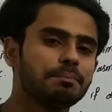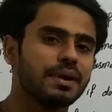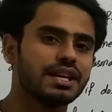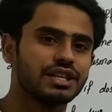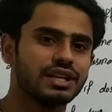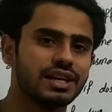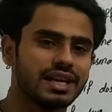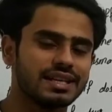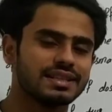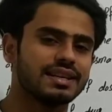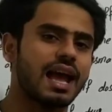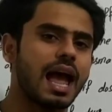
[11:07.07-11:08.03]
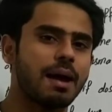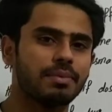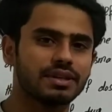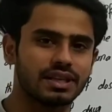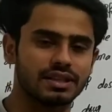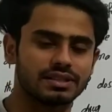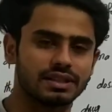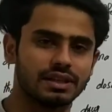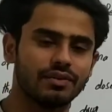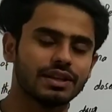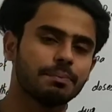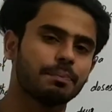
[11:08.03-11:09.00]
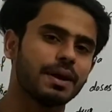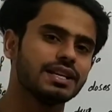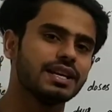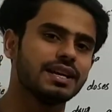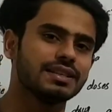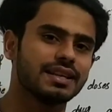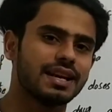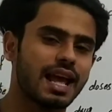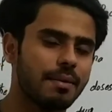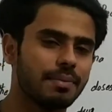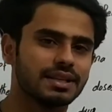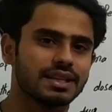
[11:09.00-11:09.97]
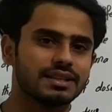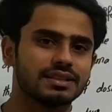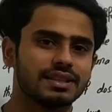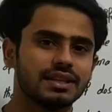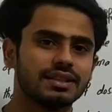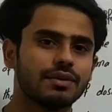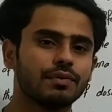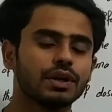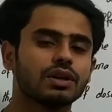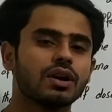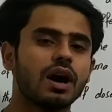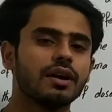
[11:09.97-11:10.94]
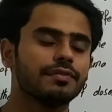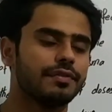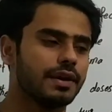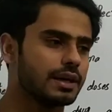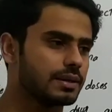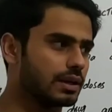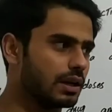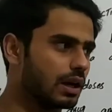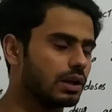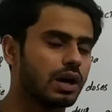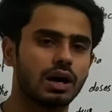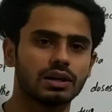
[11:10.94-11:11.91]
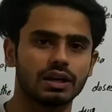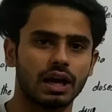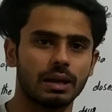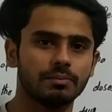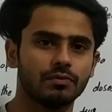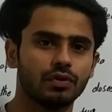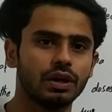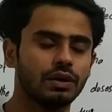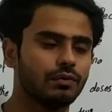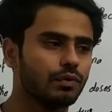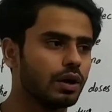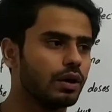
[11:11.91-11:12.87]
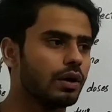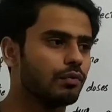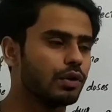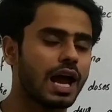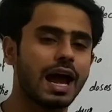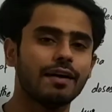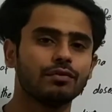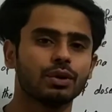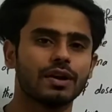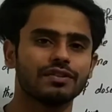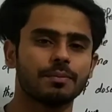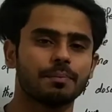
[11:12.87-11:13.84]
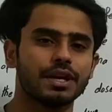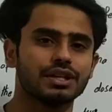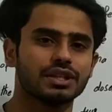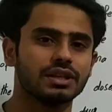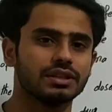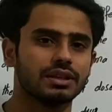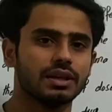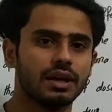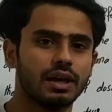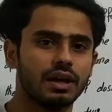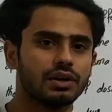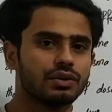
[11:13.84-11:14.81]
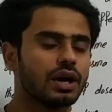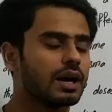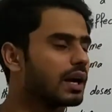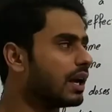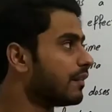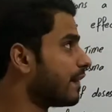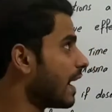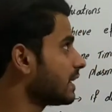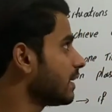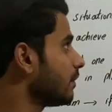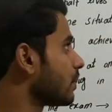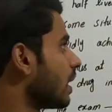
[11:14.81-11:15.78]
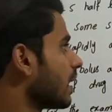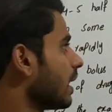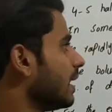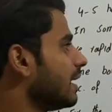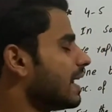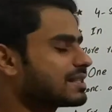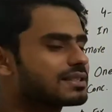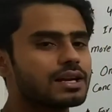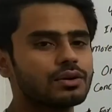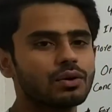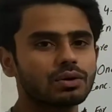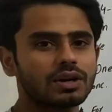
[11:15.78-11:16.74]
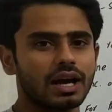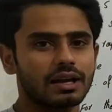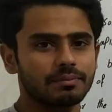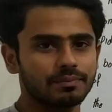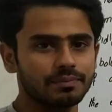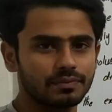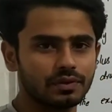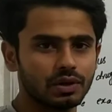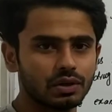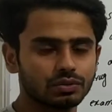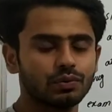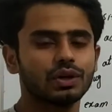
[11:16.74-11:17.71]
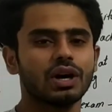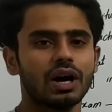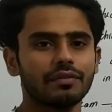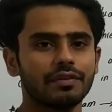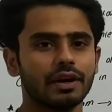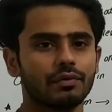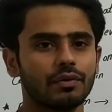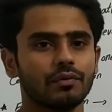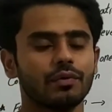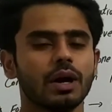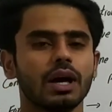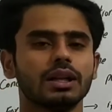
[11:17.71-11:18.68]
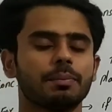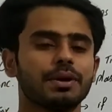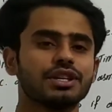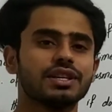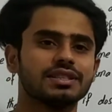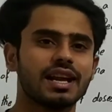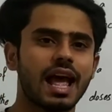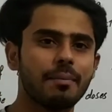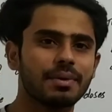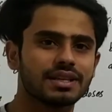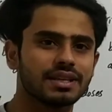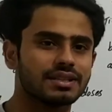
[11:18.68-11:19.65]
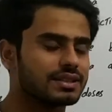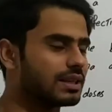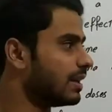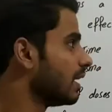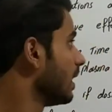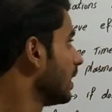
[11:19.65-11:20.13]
patient is in emergency. When the patient is in emergency, then we can't wait a long time. We have to give the patient effective drug in less than no time. So we can't wait. The patient is in emergency.